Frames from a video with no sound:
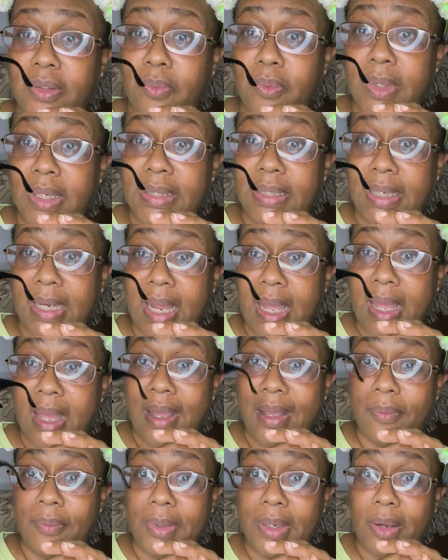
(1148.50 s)
one that I
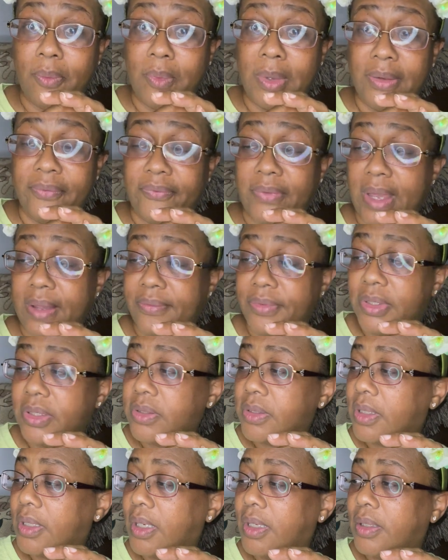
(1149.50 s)
had when I went five years
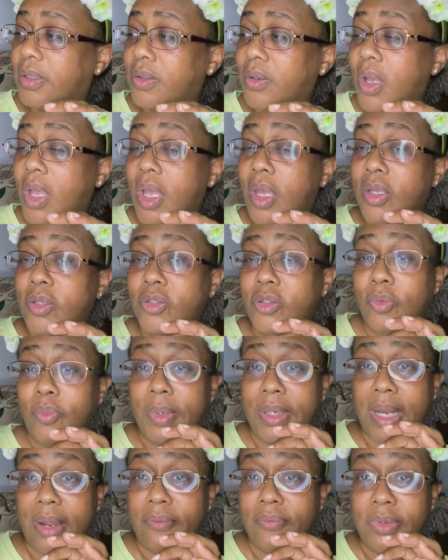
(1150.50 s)
ago. So
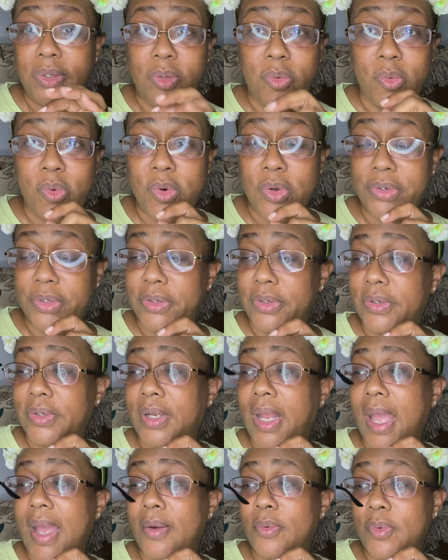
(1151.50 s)
when I reordered,
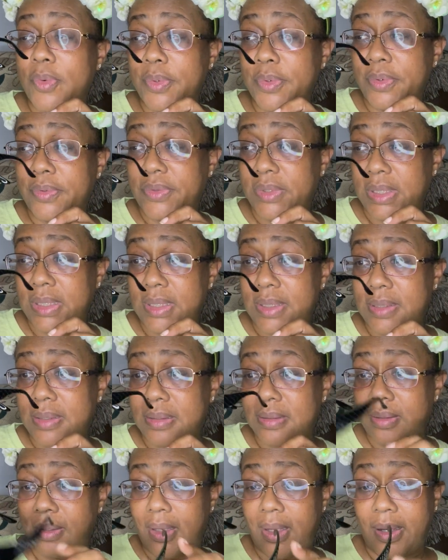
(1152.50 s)
I ordered these.
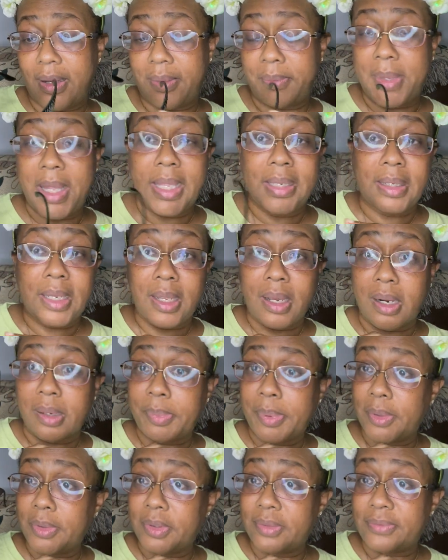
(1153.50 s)
Um, and they are
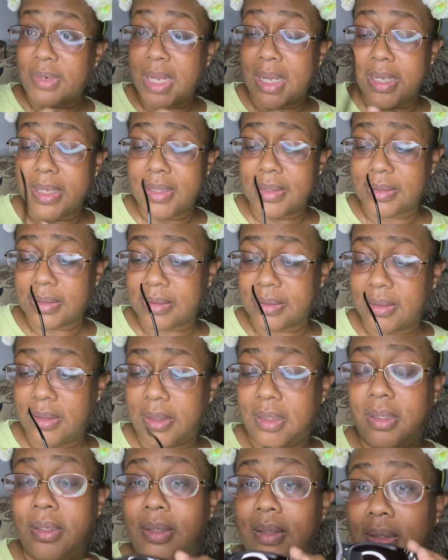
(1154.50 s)
polarized.
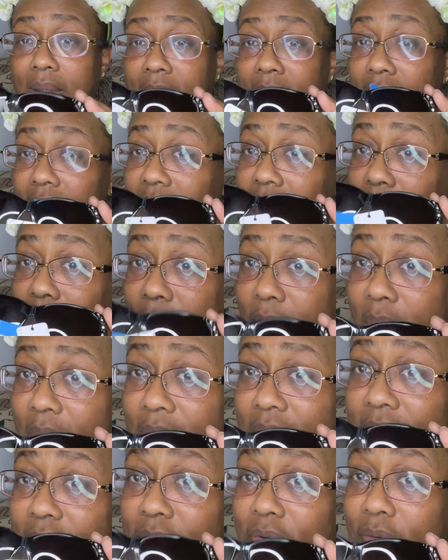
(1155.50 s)
It's
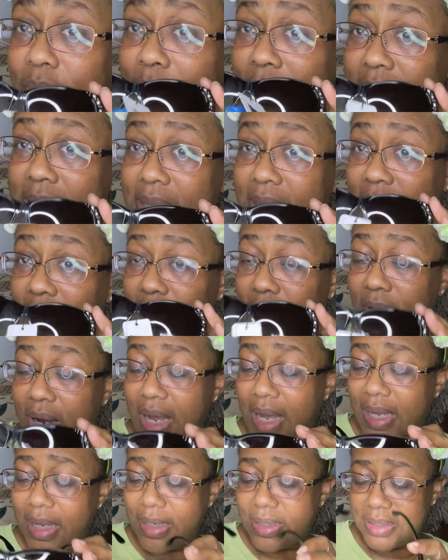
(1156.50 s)
important to protect your
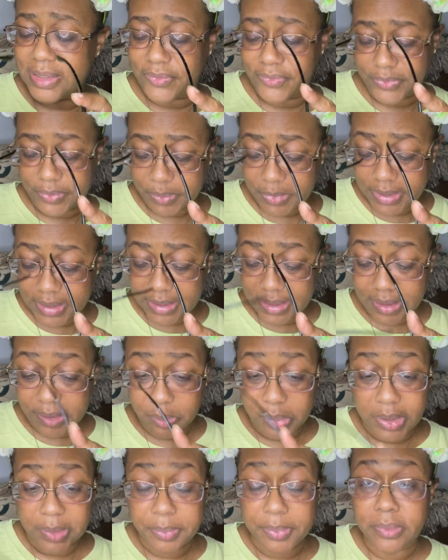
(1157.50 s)
eyes from the sun,
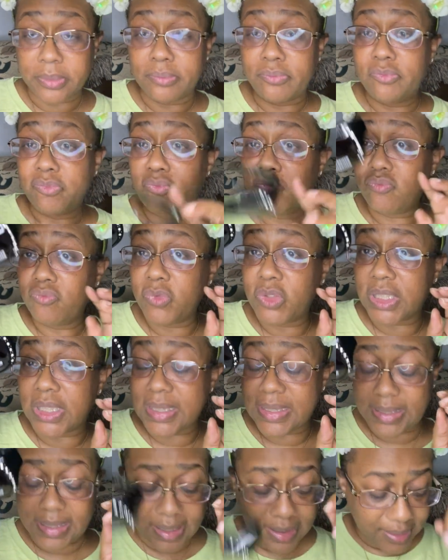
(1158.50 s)
people.
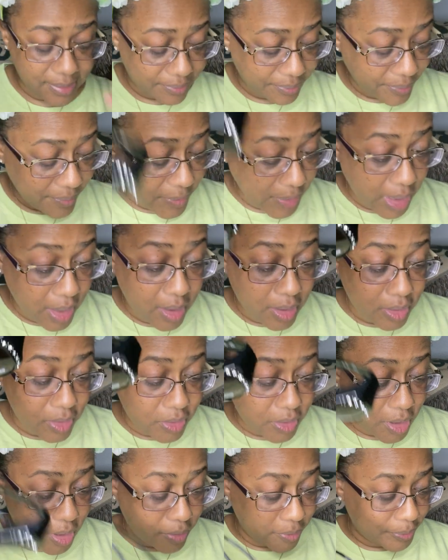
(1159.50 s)
Just saying.
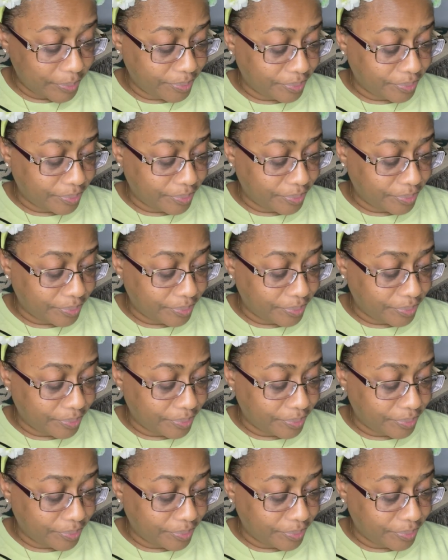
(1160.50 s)
So,